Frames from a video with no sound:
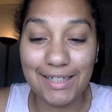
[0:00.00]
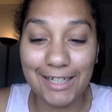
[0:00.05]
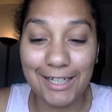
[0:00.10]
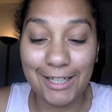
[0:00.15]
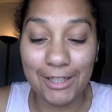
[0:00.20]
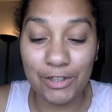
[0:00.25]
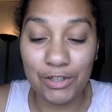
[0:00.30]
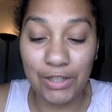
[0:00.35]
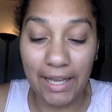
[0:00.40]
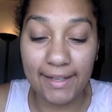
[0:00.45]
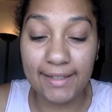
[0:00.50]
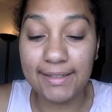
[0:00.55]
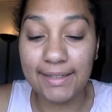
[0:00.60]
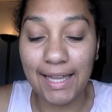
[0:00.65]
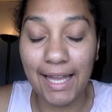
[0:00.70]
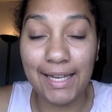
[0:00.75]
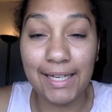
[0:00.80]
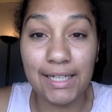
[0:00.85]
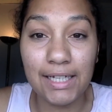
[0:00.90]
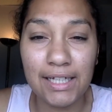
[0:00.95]
and, and
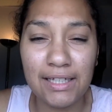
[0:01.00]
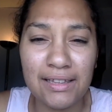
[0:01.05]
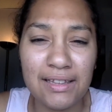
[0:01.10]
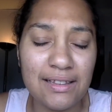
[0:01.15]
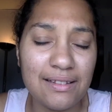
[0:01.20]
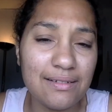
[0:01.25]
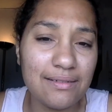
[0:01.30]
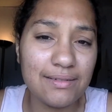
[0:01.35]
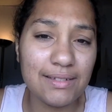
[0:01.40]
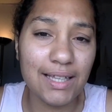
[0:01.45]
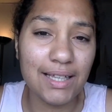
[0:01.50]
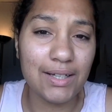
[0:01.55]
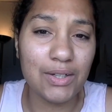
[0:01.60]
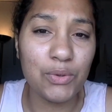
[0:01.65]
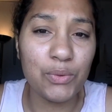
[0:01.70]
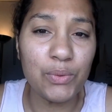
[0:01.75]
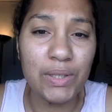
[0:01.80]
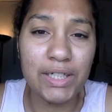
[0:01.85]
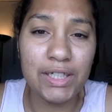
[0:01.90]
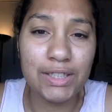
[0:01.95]
like like a
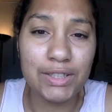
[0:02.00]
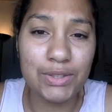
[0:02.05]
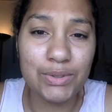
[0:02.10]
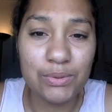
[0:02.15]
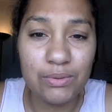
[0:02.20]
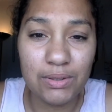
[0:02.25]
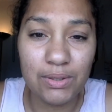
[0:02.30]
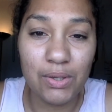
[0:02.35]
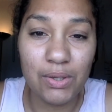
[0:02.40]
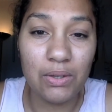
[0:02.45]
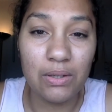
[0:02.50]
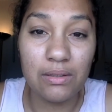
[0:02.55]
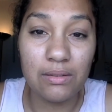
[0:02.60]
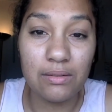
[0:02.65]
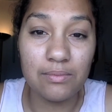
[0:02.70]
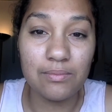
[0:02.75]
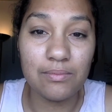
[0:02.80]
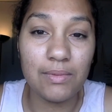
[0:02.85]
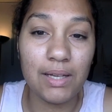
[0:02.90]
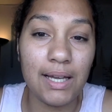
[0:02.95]
week or two ago,
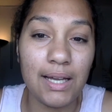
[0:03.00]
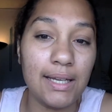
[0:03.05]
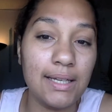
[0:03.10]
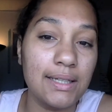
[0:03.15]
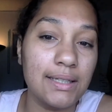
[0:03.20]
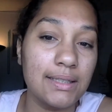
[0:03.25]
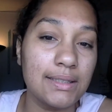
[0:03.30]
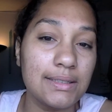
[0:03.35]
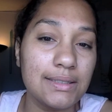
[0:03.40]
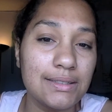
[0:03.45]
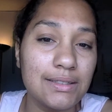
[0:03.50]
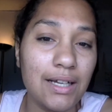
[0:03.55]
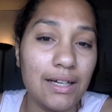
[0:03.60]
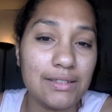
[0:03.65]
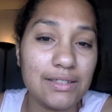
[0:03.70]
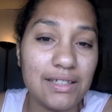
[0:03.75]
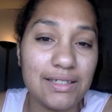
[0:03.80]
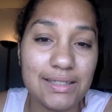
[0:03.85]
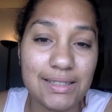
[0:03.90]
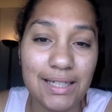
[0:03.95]
my
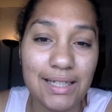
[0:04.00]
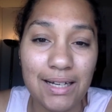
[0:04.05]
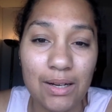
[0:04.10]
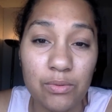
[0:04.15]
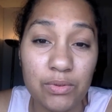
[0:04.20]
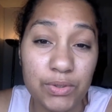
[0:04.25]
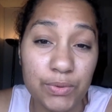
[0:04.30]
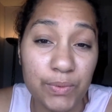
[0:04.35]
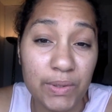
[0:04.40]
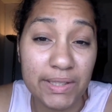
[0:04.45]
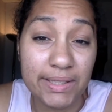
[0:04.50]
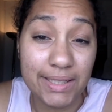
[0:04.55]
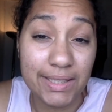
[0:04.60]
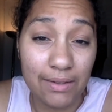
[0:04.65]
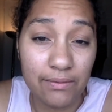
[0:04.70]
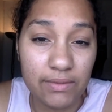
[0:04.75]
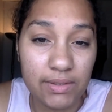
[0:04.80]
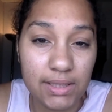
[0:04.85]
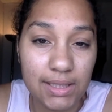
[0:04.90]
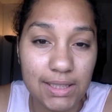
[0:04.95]
doctor said I was one
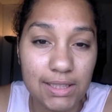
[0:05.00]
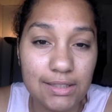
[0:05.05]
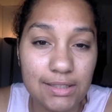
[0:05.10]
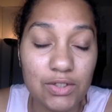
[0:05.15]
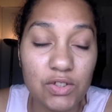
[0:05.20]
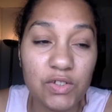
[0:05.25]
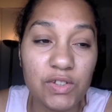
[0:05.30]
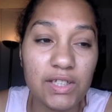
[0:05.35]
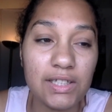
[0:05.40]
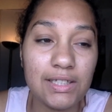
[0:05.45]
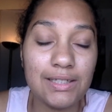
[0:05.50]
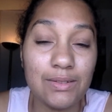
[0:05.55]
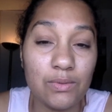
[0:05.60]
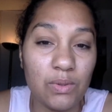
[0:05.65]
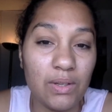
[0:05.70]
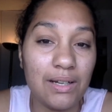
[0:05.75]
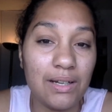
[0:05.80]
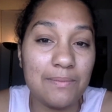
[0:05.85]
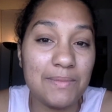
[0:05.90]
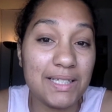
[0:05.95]
seventy. So this is
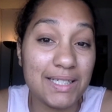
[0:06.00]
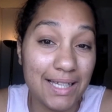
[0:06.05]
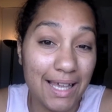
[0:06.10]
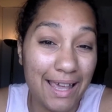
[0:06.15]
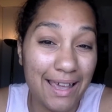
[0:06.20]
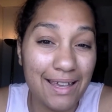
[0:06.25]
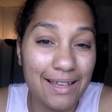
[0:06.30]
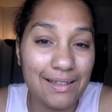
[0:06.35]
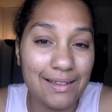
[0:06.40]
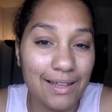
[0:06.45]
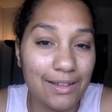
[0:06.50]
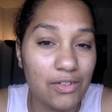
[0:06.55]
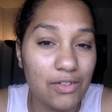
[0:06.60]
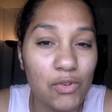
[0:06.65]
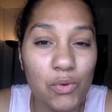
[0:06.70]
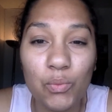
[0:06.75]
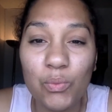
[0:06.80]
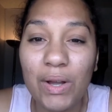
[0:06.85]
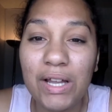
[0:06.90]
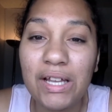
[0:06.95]
what I'm saying. Like,
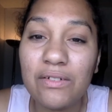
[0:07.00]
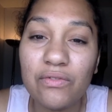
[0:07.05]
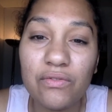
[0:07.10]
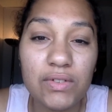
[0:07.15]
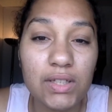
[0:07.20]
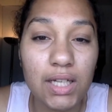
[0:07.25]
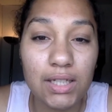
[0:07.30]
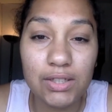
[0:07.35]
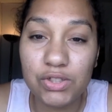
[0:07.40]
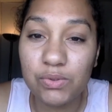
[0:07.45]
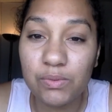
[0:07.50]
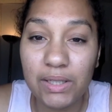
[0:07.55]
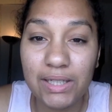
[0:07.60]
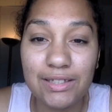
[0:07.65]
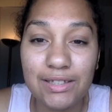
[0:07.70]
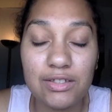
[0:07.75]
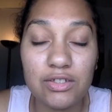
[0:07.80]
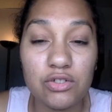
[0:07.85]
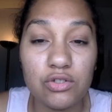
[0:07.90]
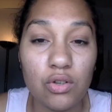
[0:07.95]
your weight
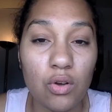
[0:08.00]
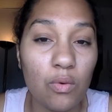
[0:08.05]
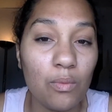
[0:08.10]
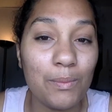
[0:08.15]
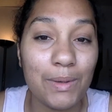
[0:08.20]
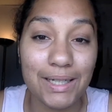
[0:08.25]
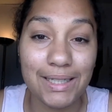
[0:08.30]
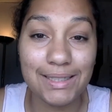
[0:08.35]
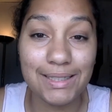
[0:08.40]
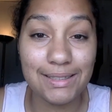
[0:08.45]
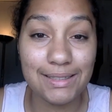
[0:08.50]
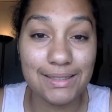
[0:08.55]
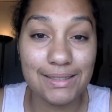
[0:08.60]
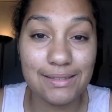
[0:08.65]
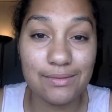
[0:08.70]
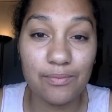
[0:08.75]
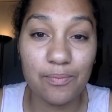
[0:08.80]
fluctuates so much